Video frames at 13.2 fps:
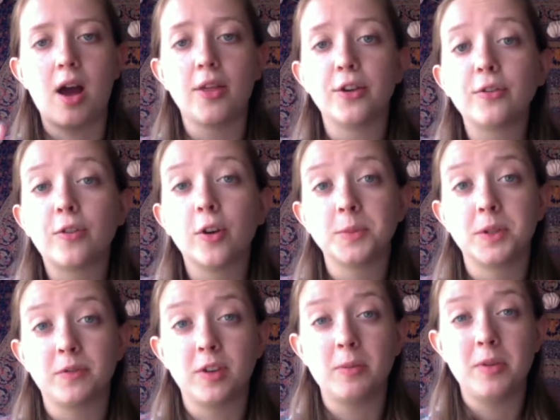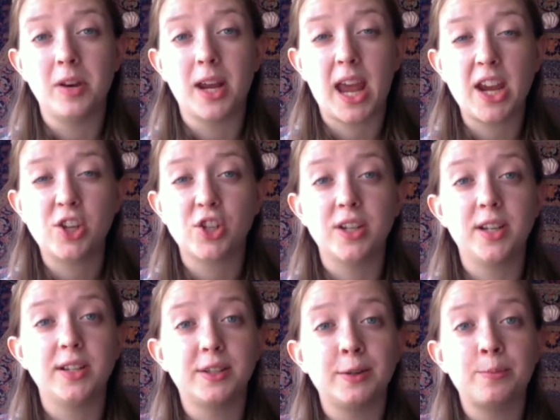other forms of communication
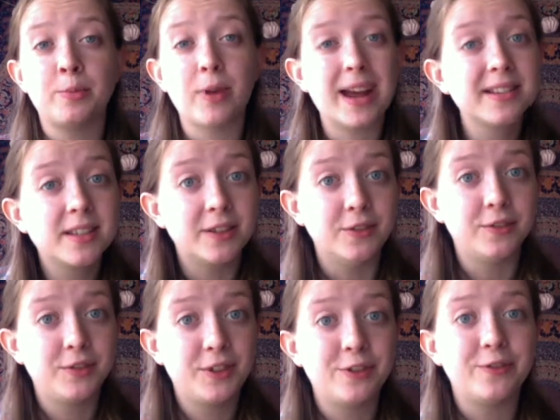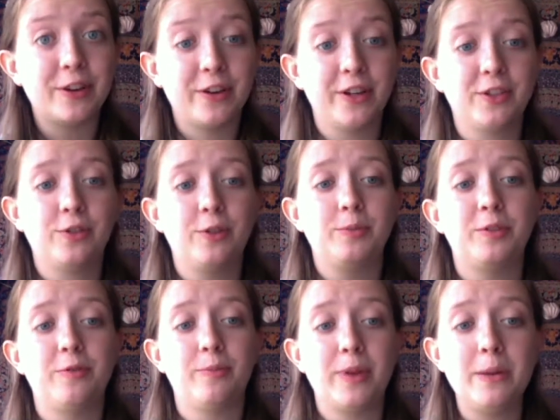is oppressive to various groups
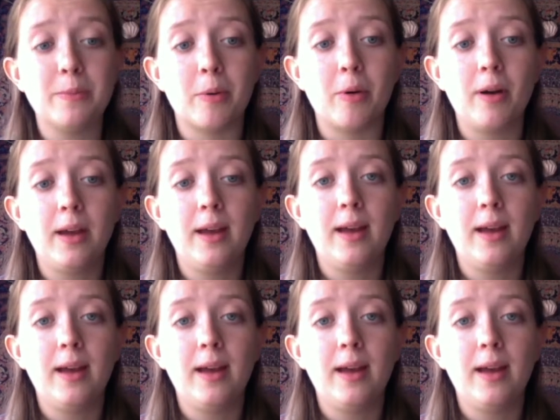of people,